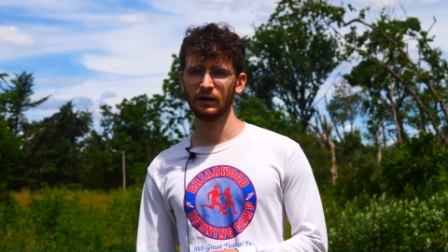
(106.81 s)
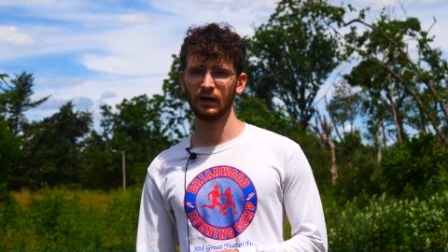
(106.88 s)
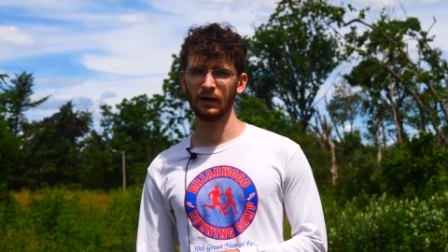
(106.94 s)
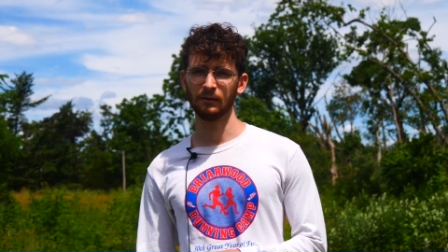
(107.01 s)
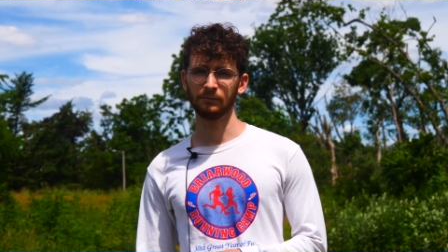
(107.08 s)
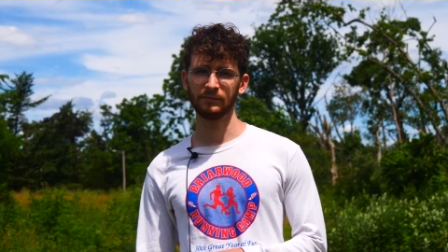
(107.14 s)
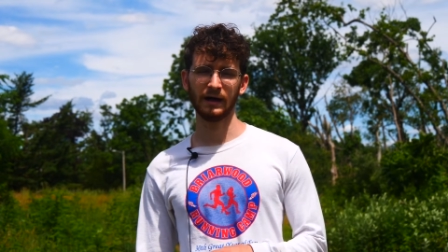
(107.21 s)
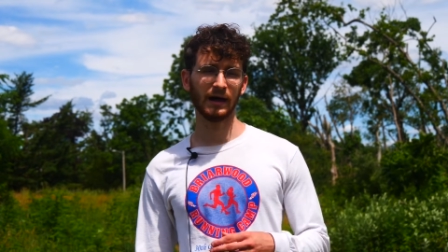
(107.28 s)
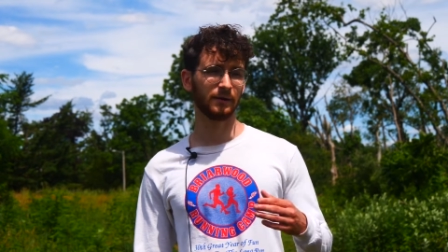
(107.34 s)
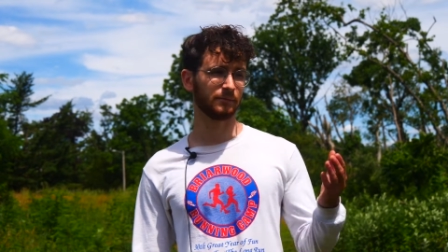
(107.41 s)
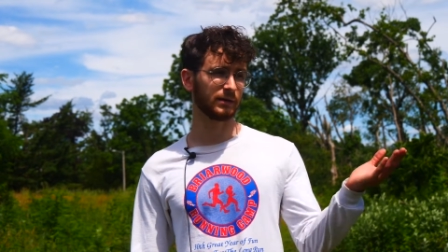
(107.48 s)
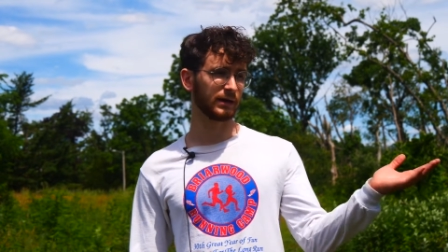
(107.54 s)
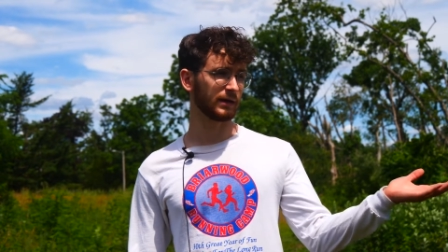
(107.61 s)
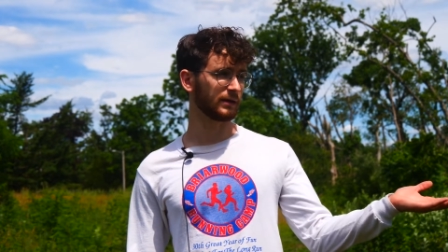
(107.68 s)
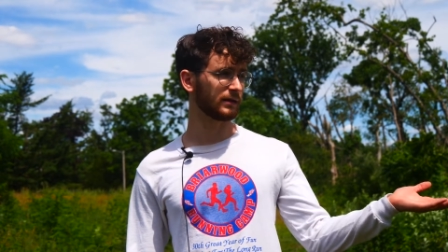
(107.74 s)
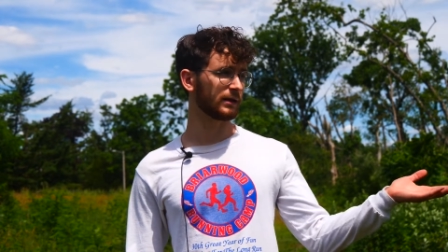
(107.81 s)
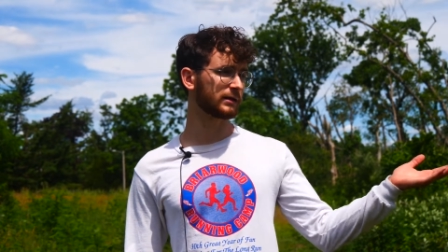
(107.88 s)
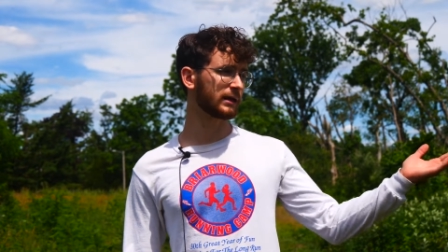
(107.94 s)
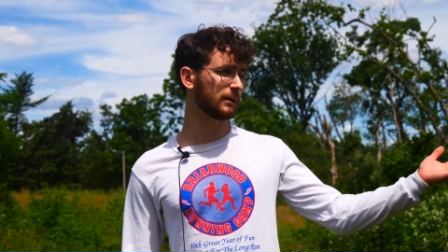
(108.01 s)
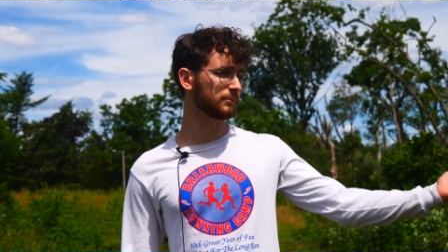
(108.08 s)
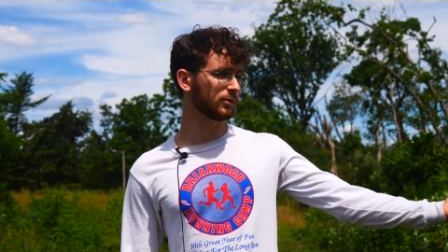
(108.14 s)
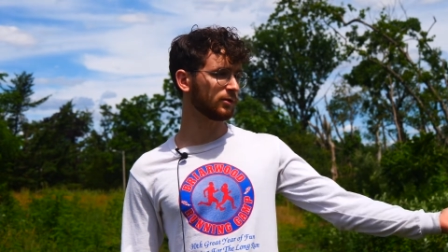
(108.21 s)
um, that being the
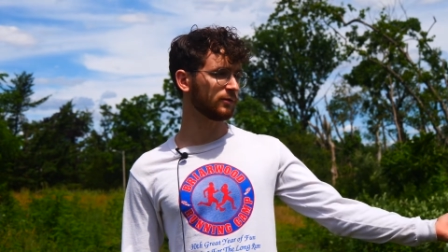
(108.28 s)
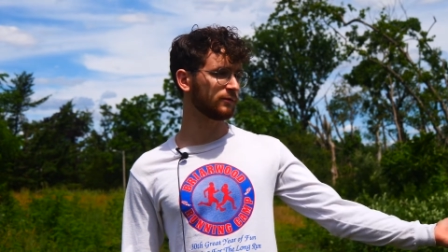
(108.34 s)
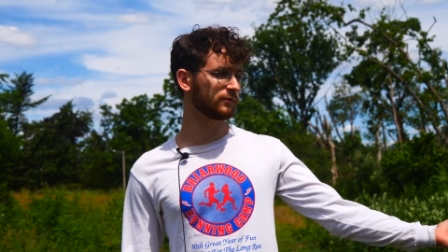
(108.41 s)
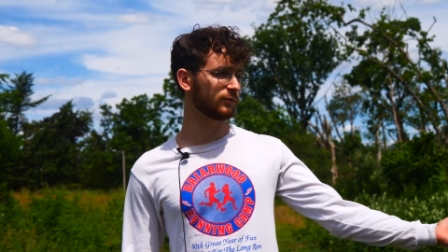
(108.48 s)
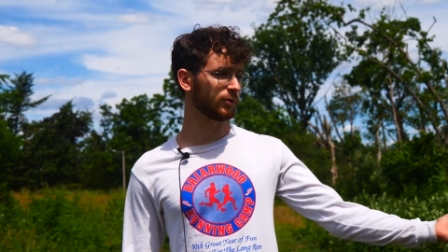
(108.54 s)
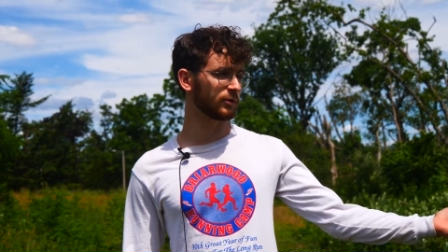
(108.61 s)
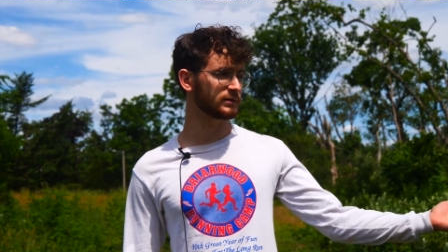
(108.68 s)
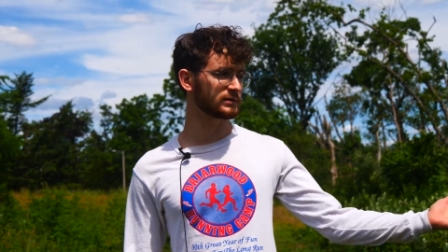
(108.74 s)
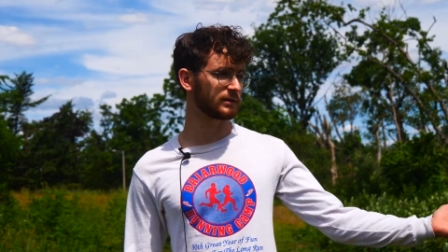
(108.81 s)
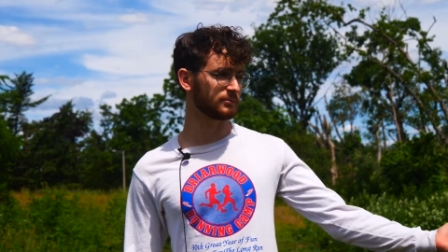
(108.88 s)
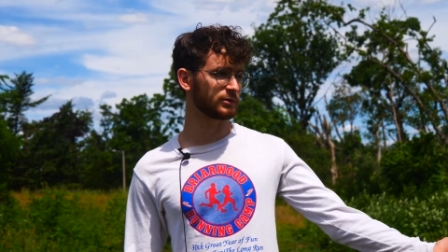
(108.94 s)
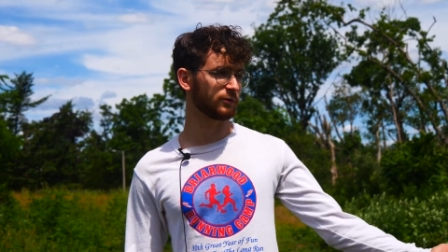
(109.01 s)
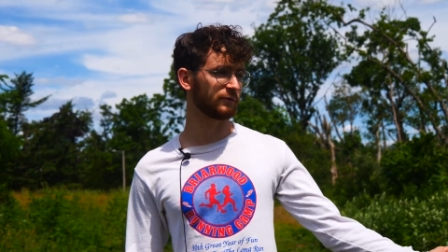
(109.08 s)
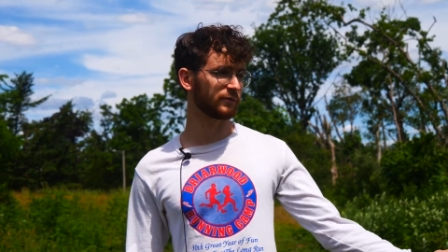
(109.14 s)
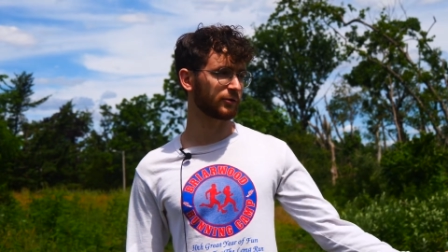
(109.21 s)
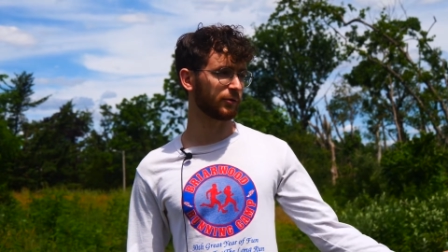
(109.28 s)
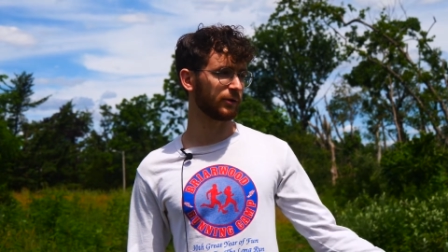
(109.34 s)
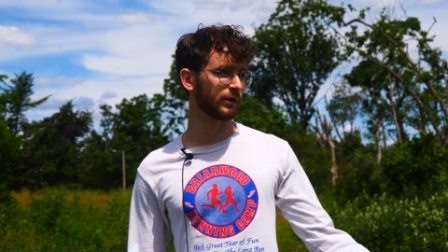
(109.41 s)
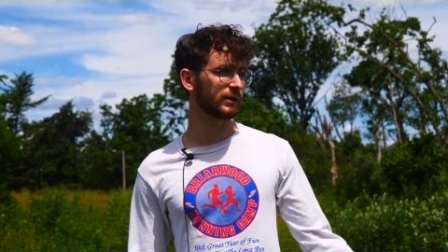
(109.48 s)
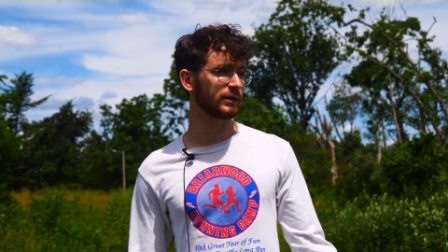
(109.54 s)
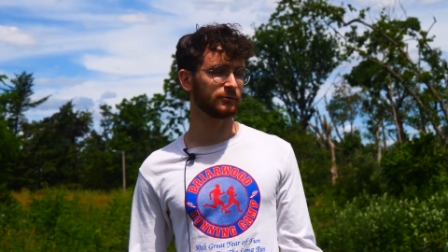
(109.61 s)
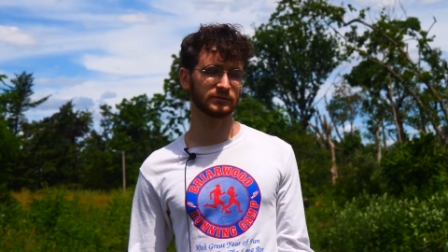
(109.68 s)
Temple Forest
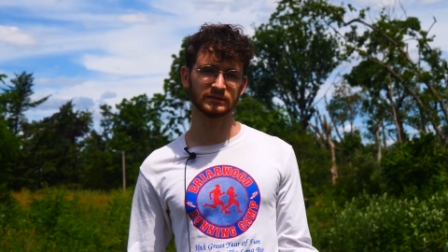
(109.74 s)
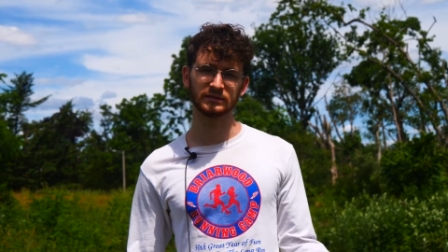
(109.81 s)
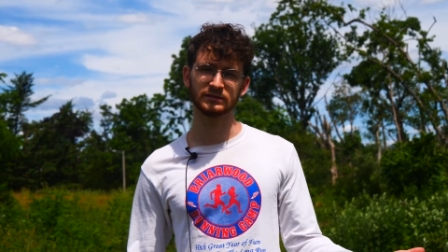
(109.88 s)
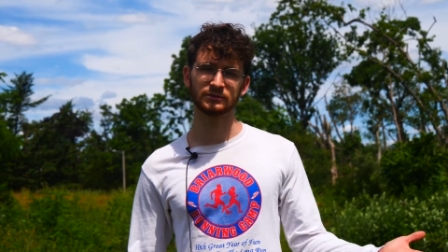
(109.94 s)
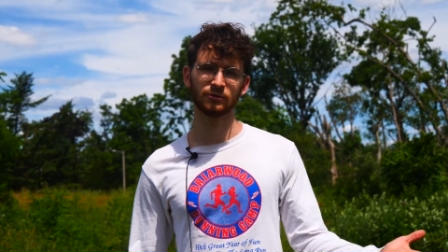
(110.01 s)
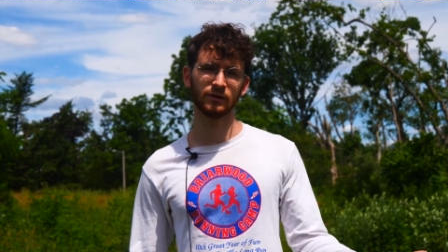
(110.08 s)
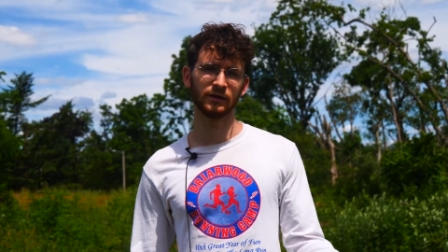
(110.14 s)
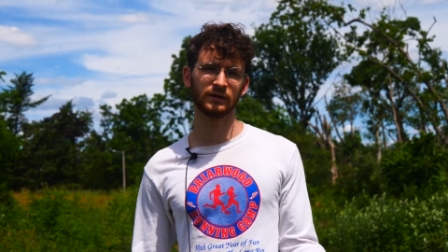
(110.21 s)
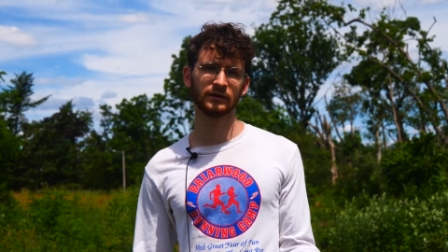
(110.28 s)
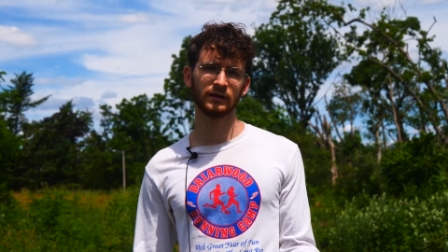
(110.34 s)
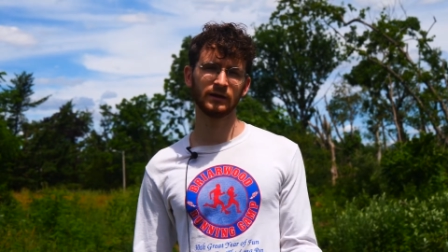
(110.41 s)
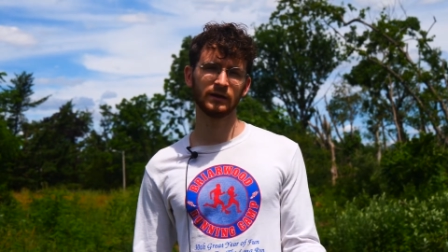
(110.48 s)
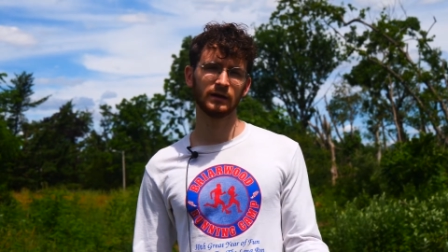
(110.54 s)
Observatory, it was destroyed